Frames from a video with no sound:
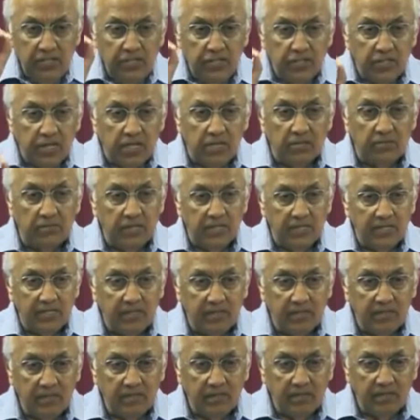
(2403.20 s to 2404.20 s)
genuine,
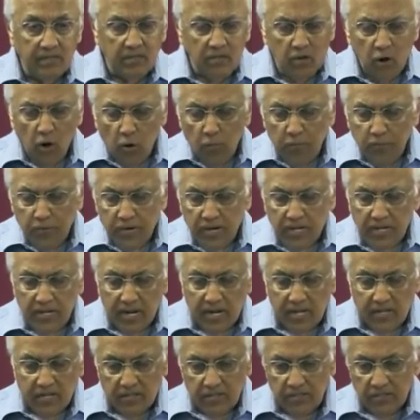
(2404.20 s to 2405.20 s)
no
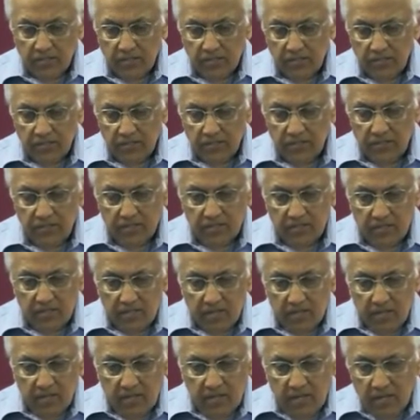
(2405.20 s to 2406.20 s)
pretense,
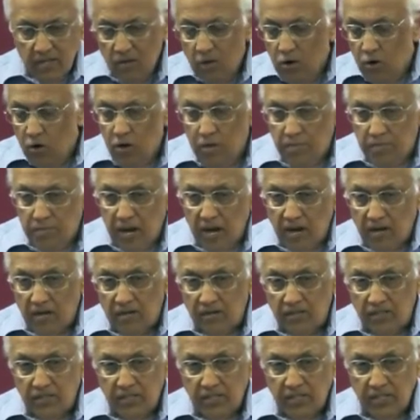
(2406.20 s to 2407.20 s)
no
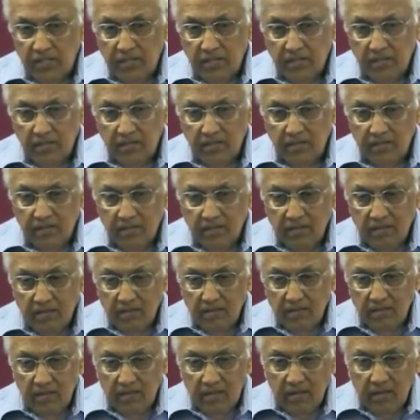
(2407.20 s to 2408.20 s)
hypocrisy.
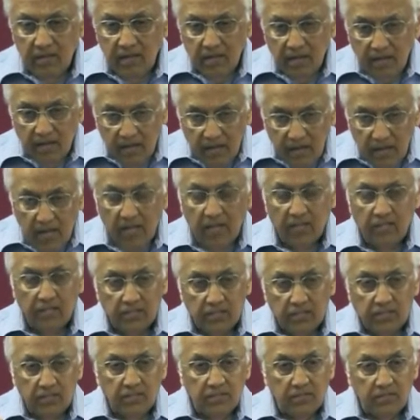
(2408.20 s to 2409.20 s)
He
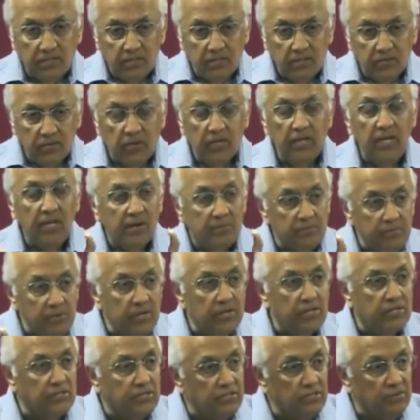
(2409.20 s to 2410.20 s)
is what he
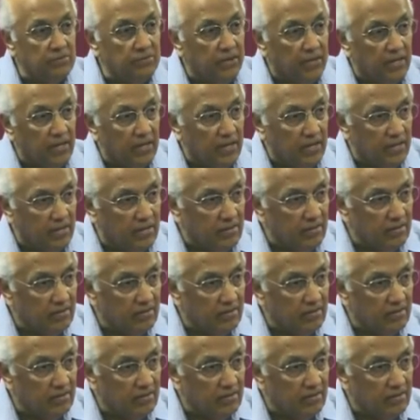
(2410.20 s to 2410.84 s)
appears to be.